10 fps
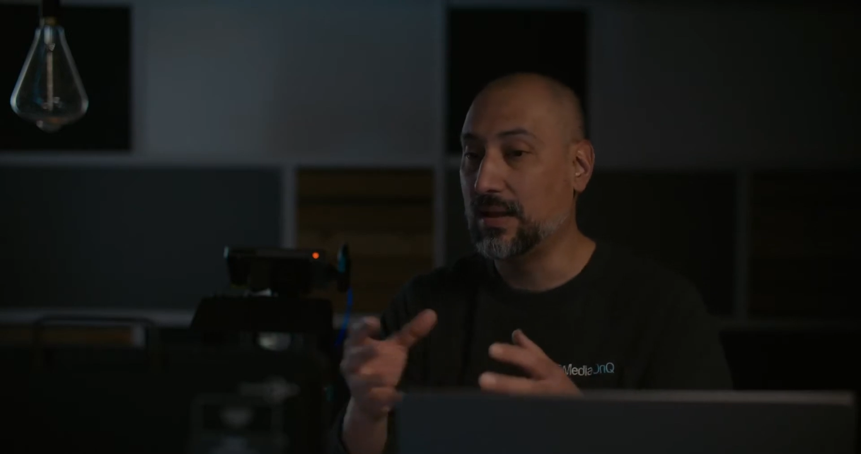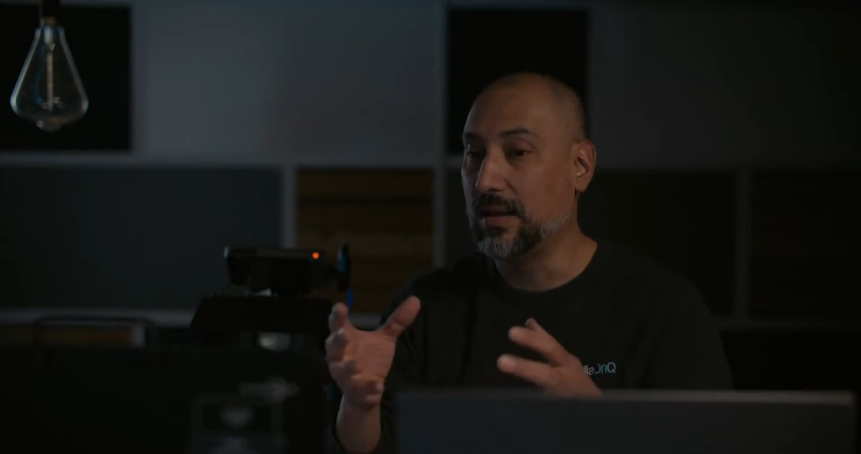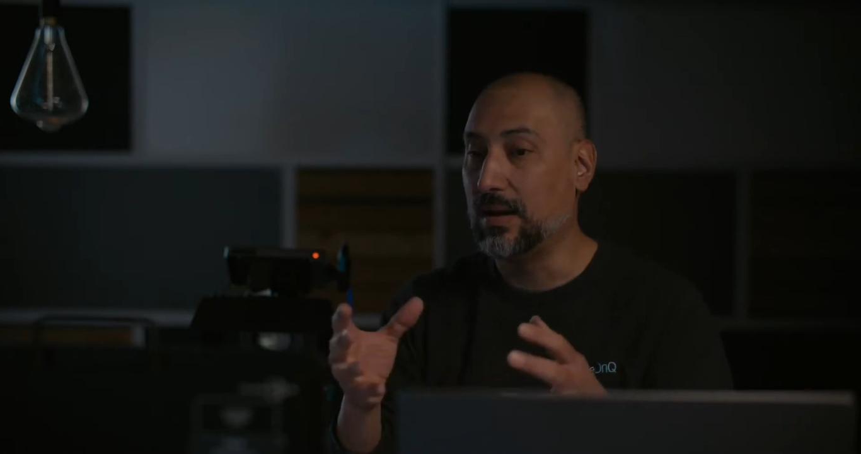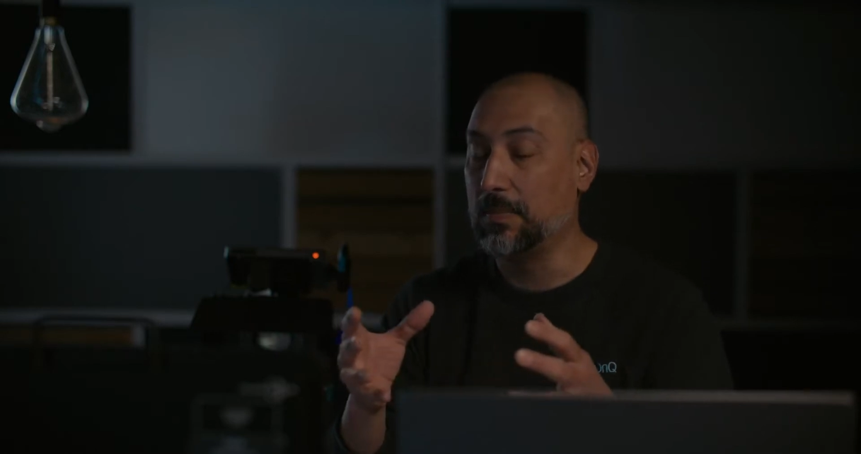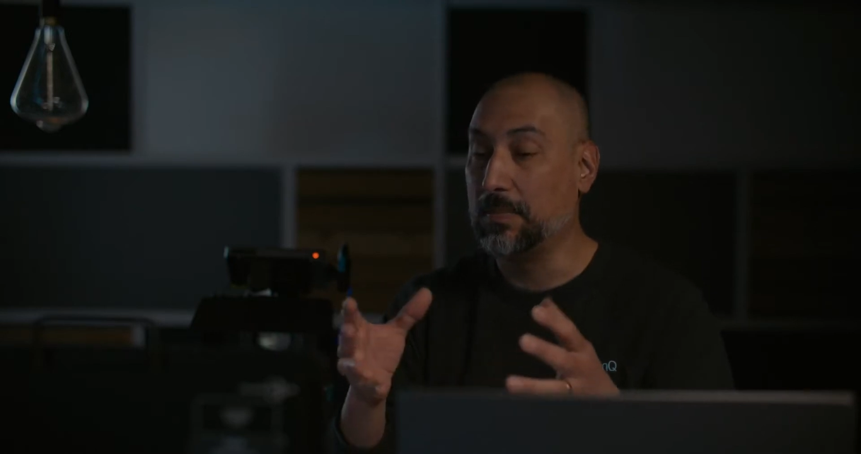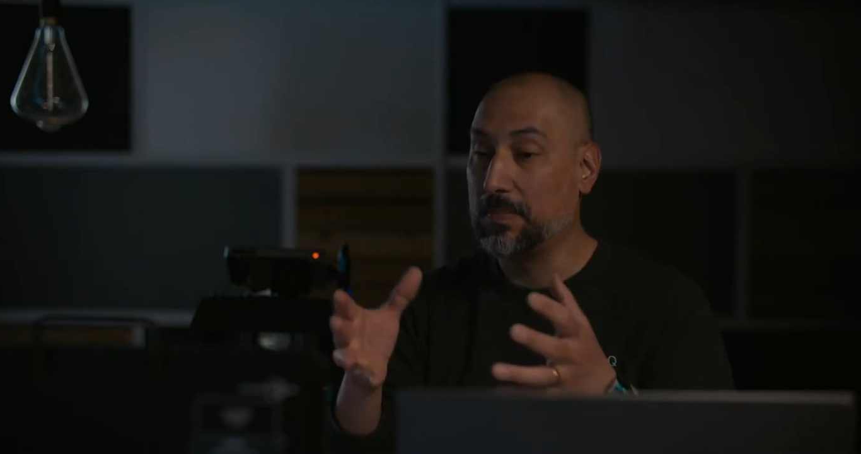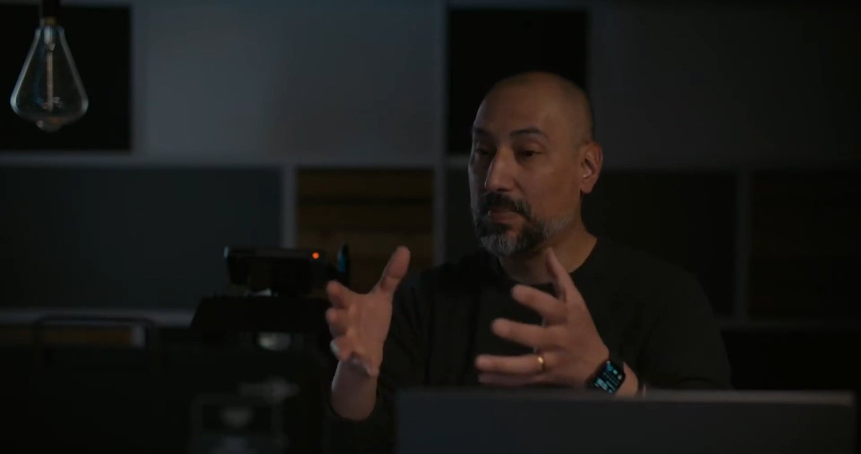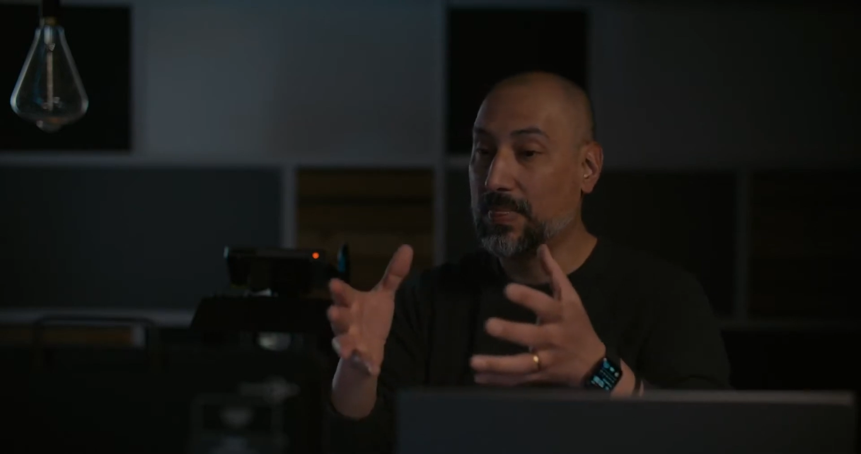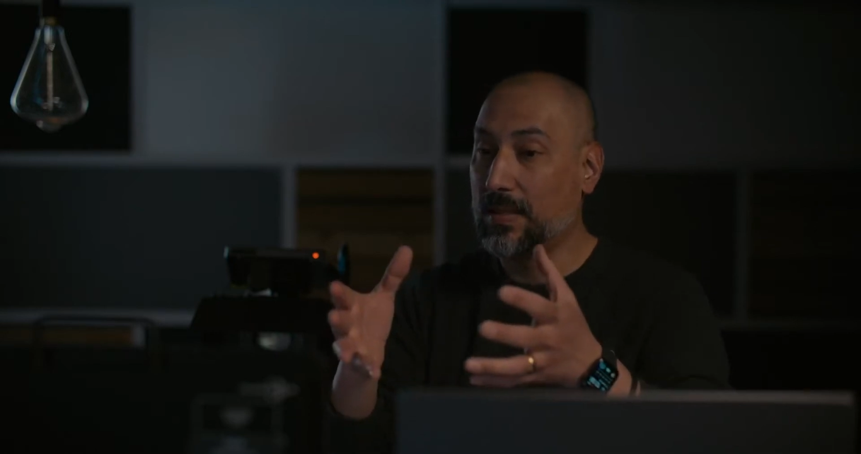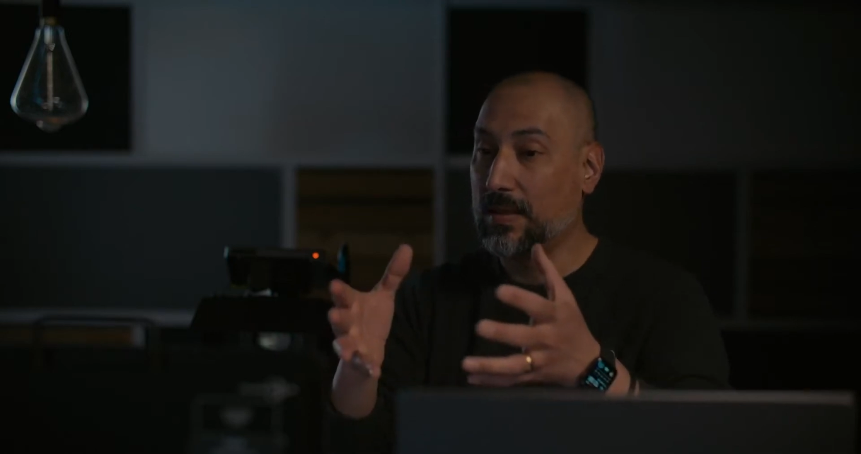
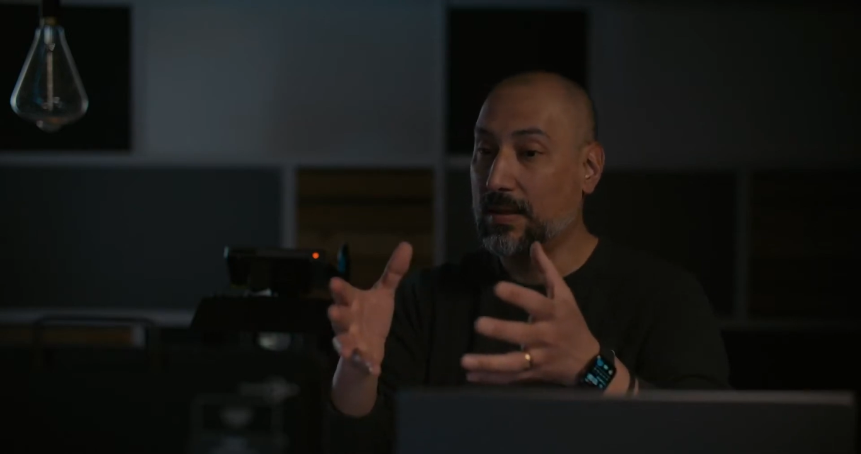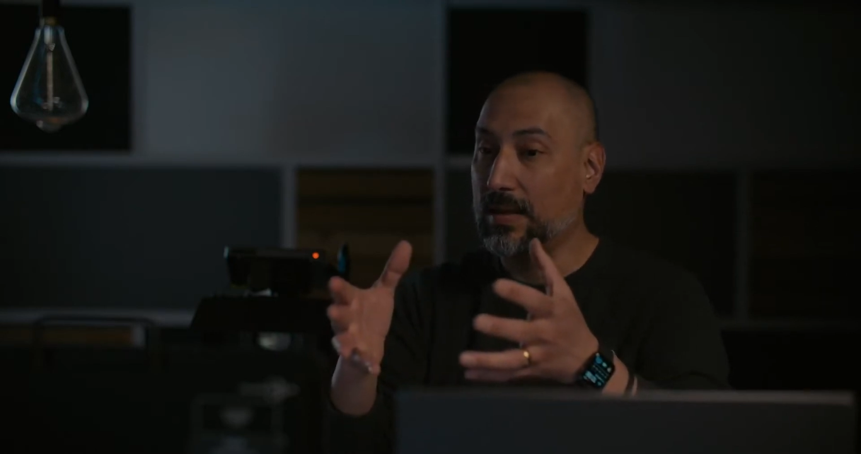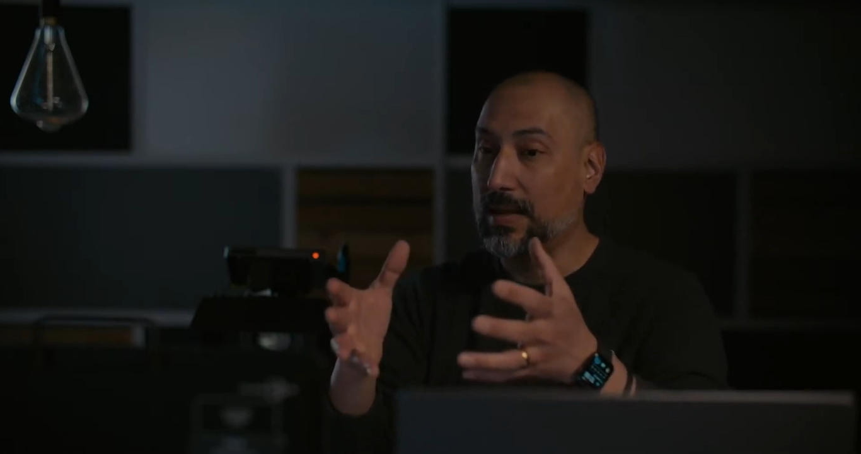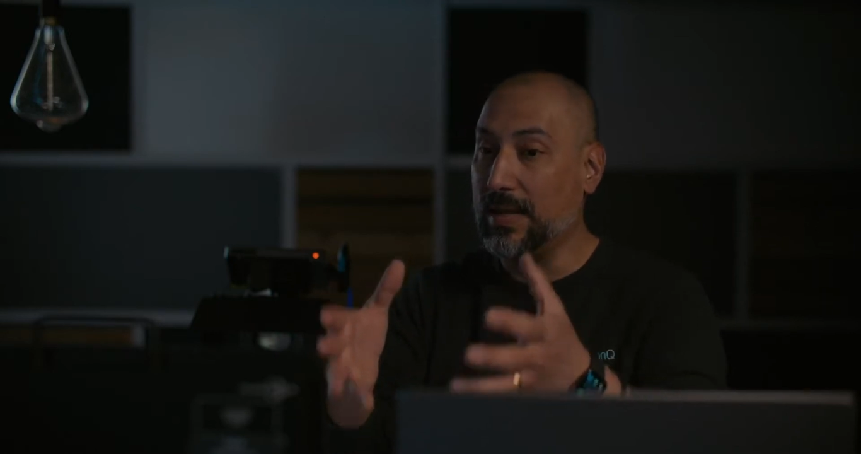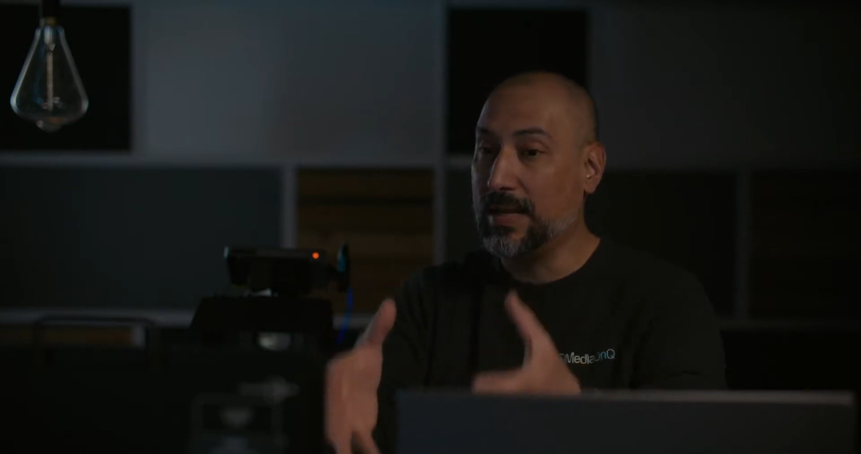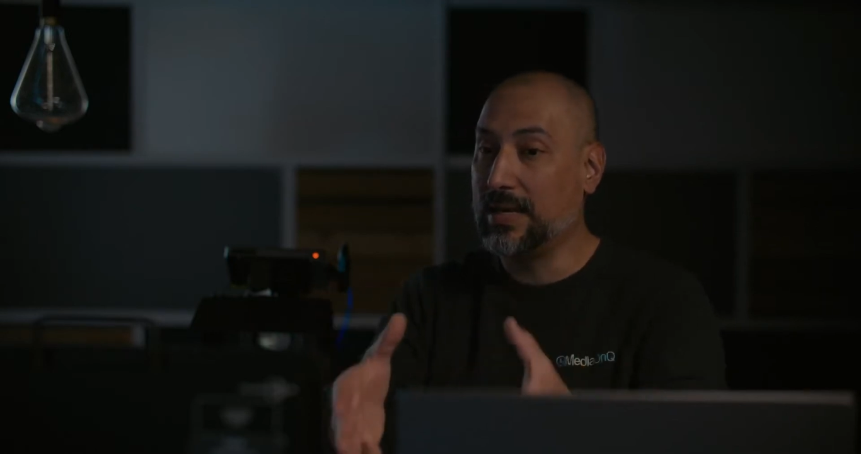in